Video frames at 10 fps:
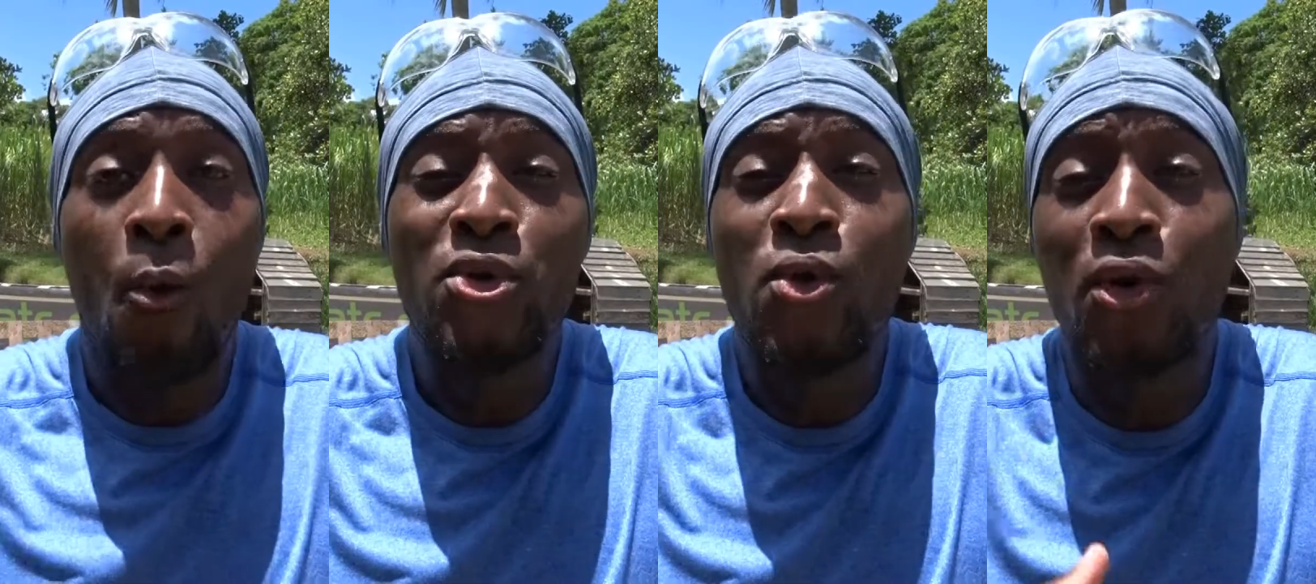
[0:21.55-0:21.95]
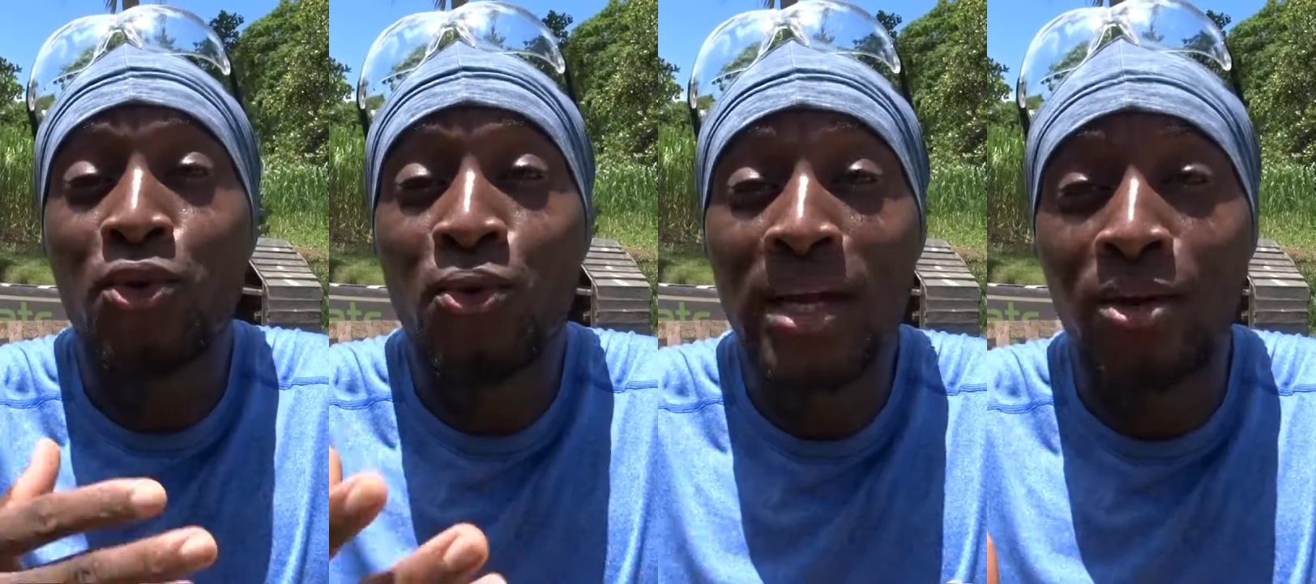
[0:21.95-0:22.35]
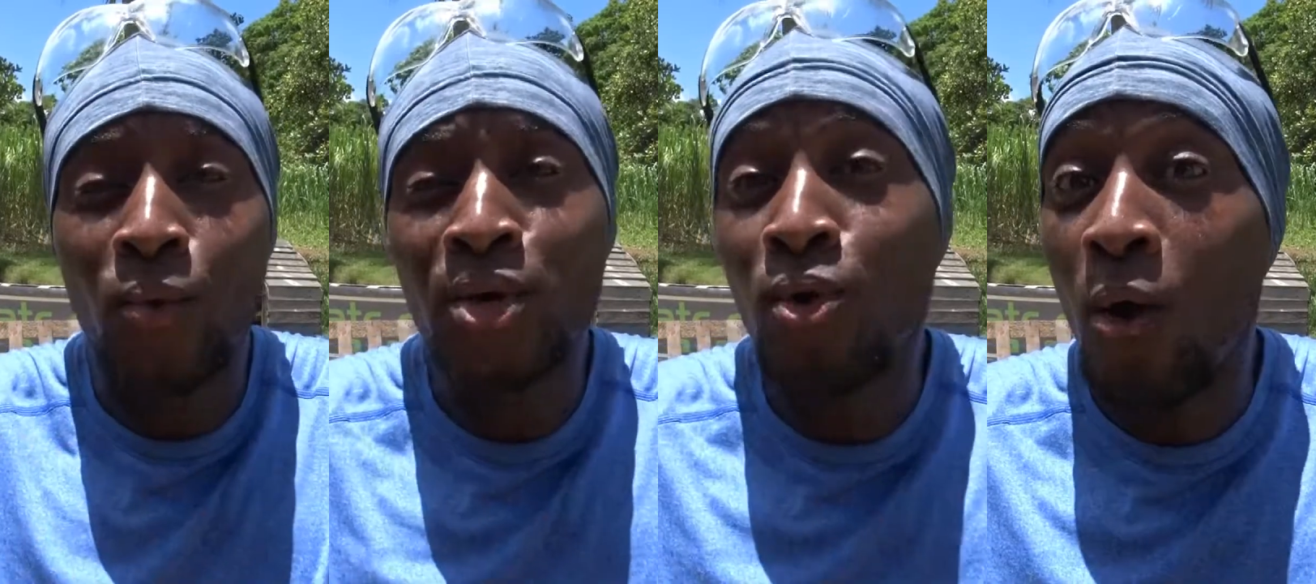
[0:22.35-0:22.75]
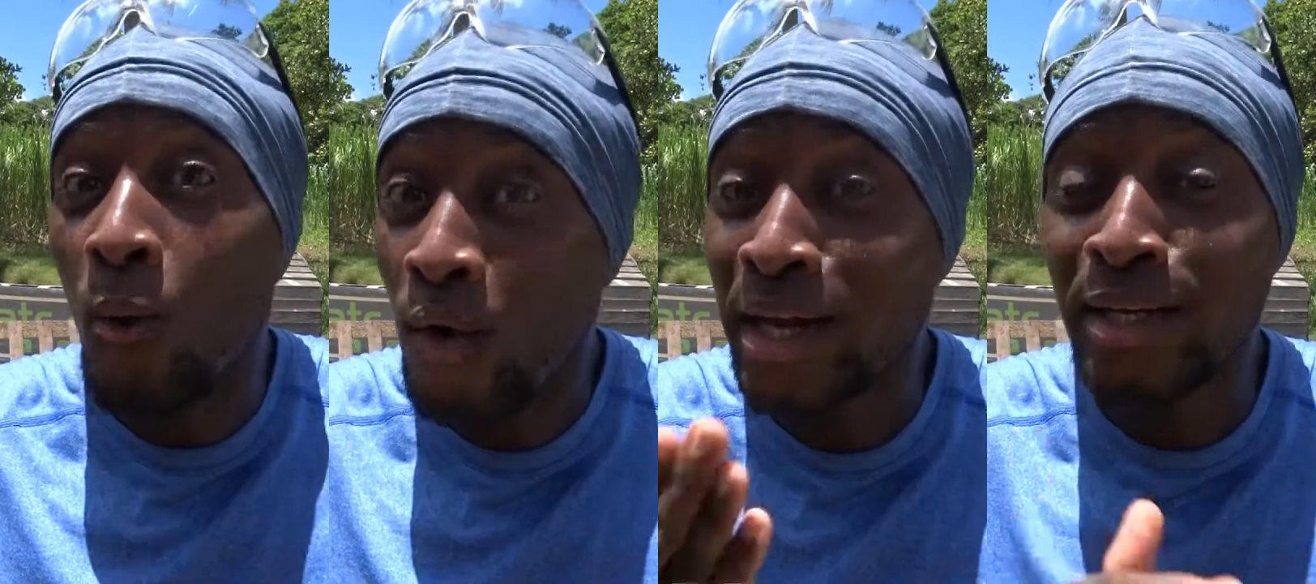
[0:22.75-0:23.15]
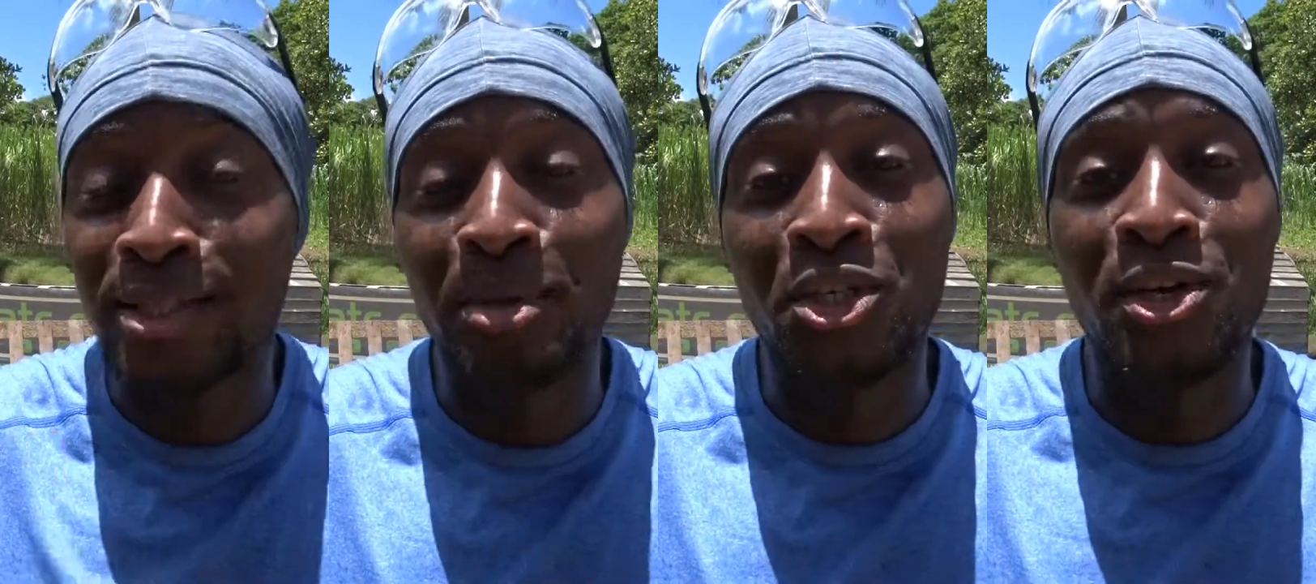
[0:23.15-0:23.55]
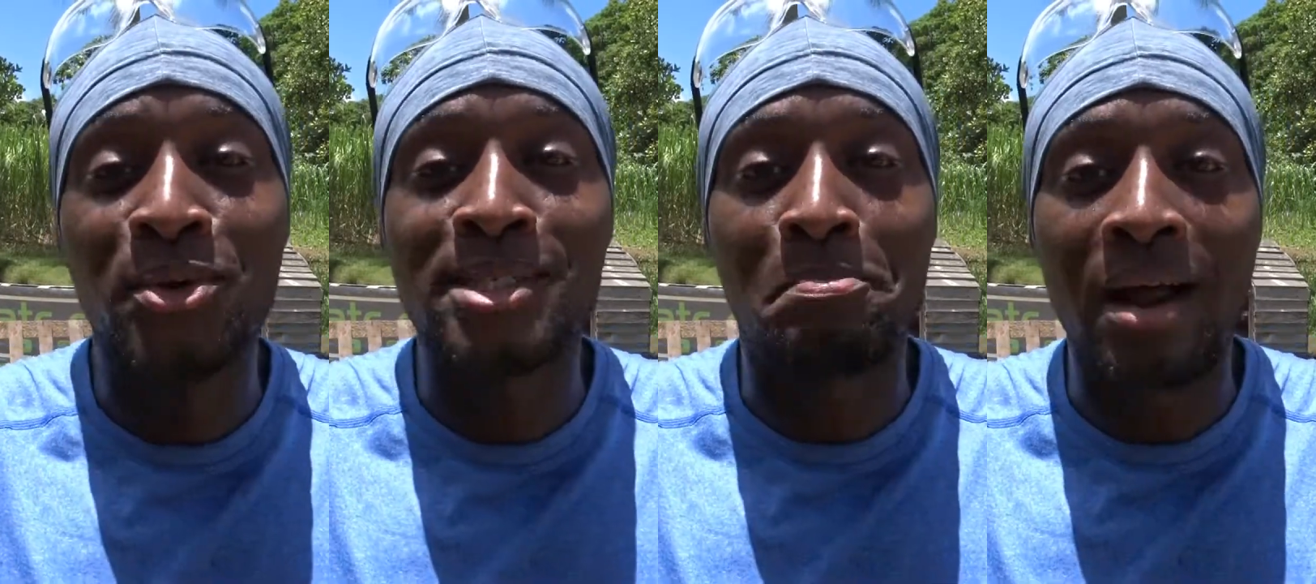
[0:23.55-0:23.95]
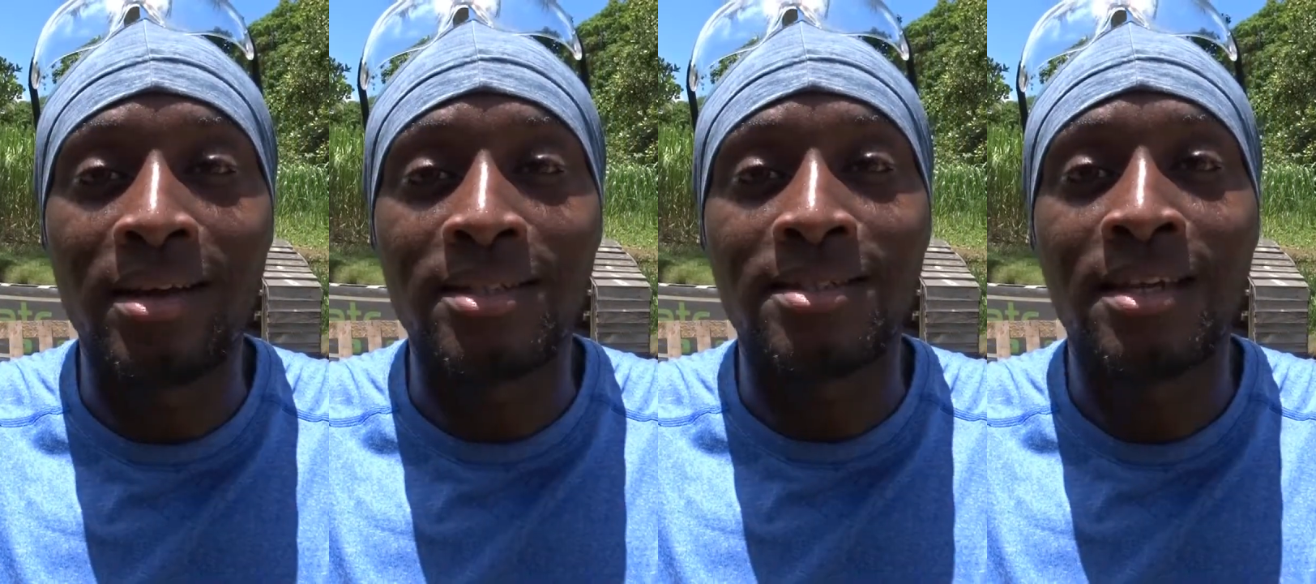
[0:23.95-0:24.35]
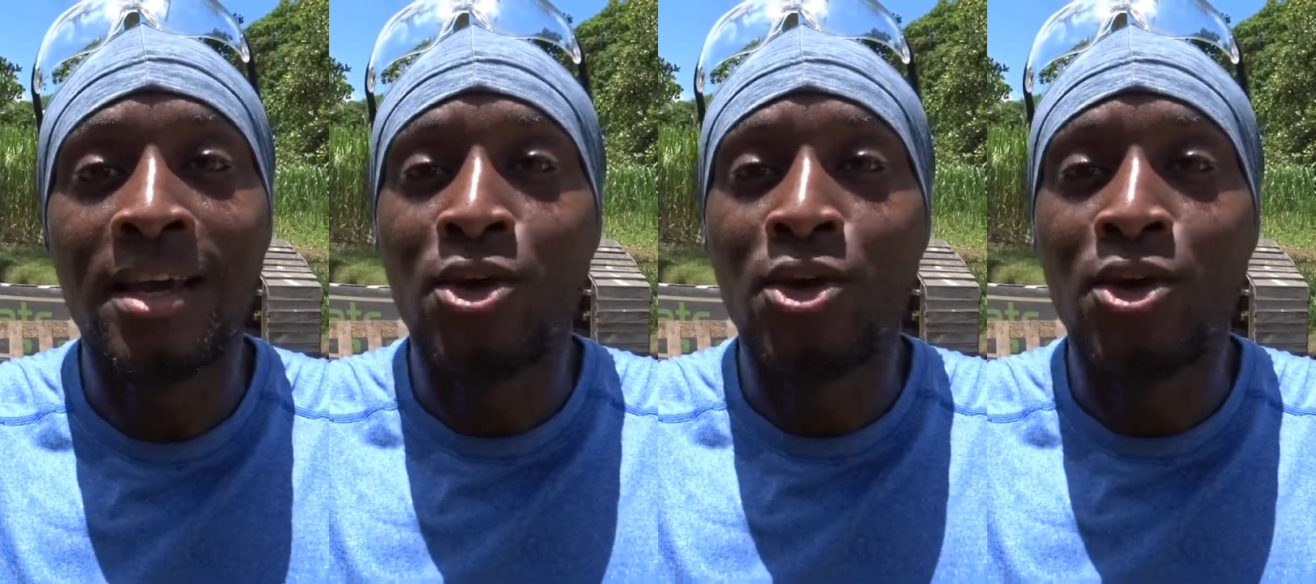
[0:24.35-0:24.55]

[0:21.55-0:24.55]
when you are working, especially with pallets,